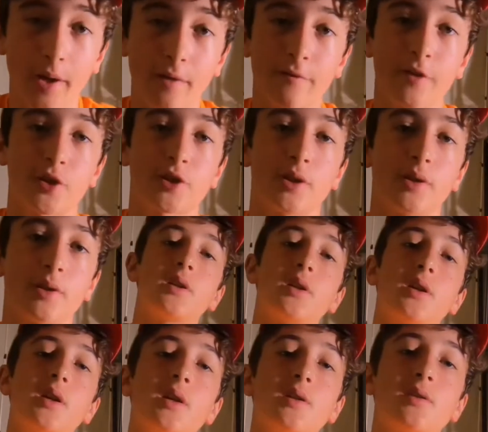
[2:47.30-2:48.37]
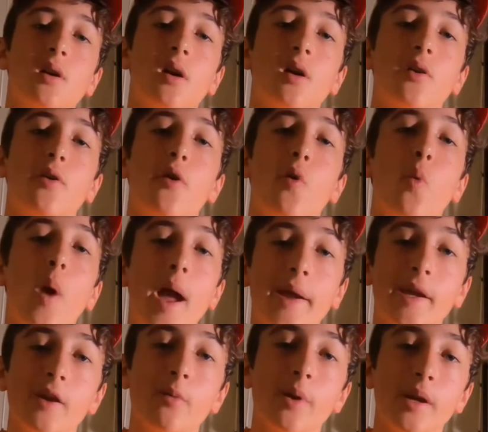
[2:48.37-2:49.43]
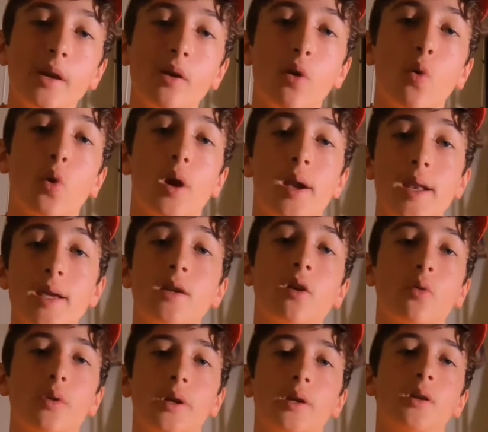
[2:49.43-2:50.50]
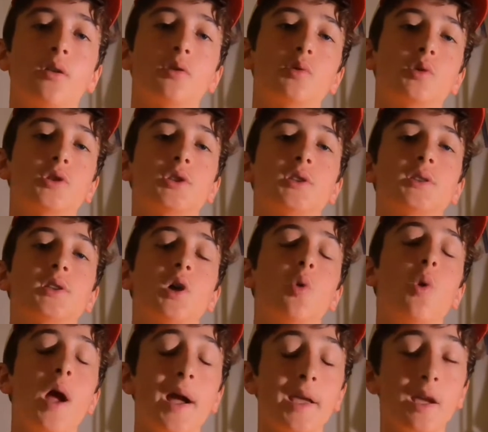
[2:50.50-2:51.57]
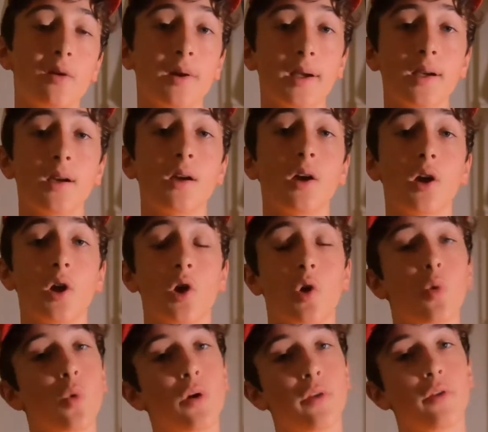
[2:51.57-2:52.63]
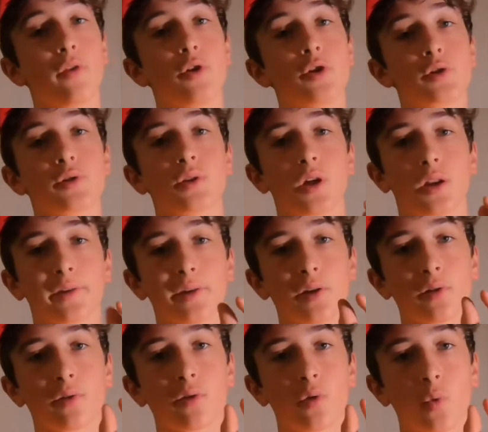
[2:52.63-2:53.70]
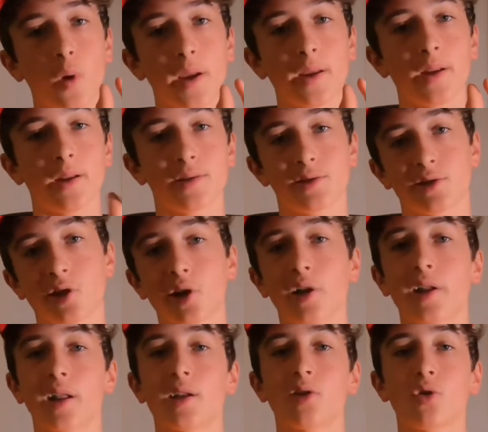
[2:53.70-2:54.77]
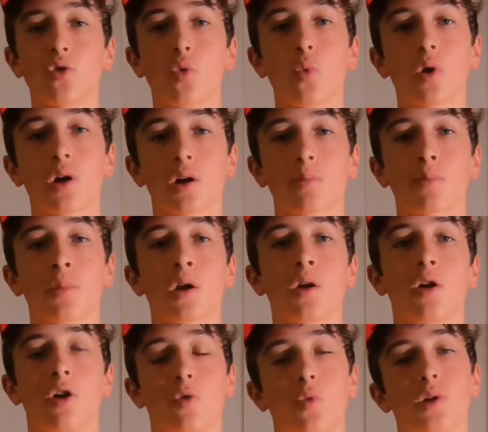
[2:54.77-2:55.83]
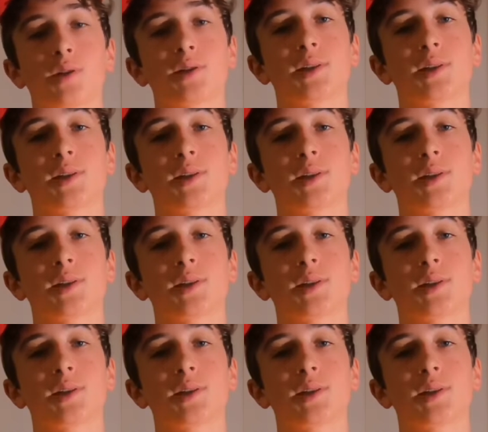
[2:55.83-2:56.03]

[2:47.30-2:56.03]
way to fish it is on a wacky rig or a Nico rig, which is a wacky rig where there's a little weight inserted into the worm on one